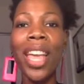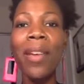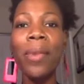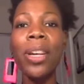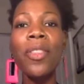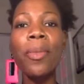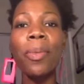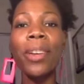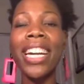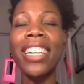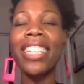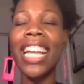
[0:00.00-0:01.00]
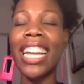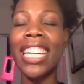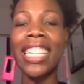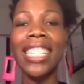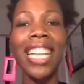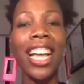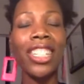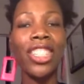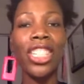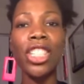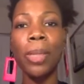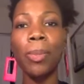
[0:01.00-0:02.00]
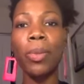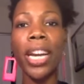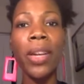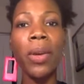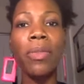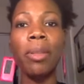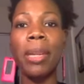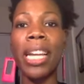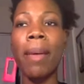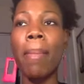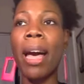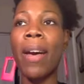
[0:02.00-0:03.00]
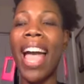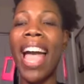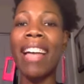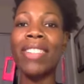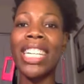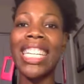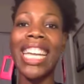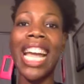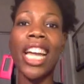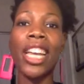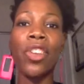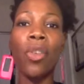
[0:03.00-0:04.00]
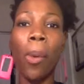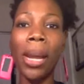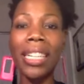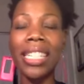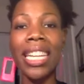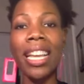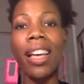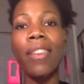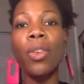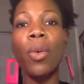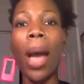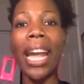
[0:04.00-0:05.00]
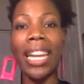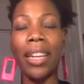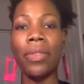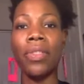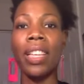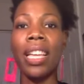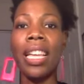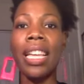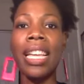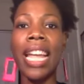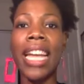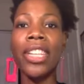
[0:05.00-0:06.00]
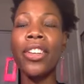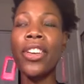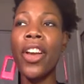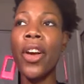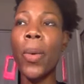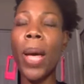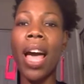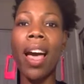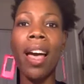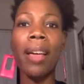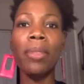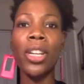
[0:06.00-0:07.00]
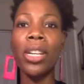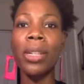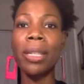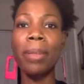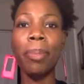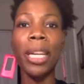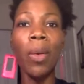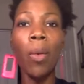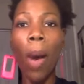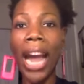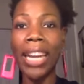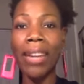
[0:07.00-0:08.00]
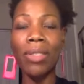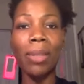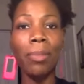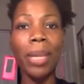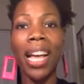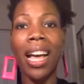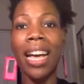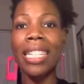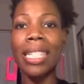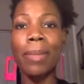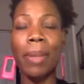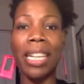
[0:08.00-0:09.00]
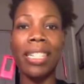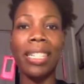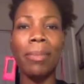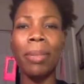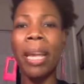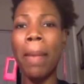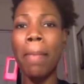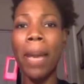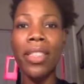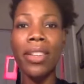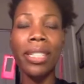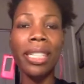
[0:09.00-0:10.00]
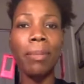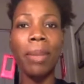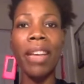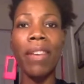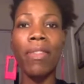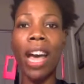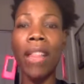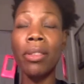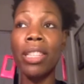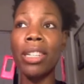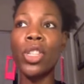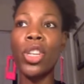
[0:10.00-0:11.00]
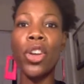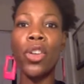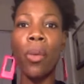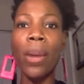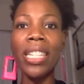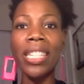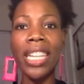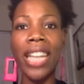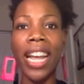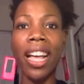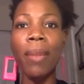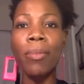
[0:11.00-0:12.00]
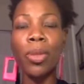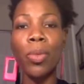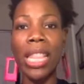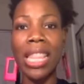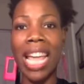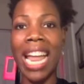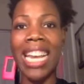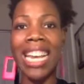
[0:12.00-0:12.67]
And one of the prayer ladies, she just prayed over me about having the anointing of a wife. And, you know, to be a wife, to be a husband, to be a mother, to be a father, there's an anointing that comes with that.